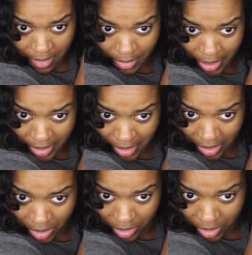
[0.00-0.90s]
because
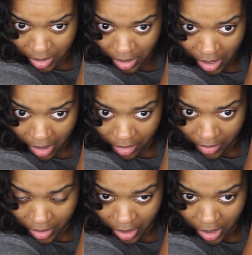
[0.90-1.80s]
I noticed all
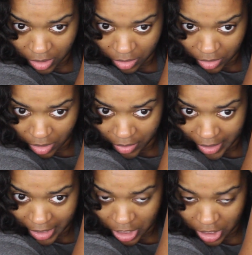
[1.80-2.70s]
of the curls don't
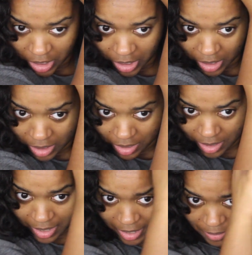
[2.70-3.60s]
actually look the
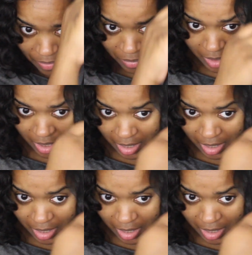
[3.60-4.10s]
same.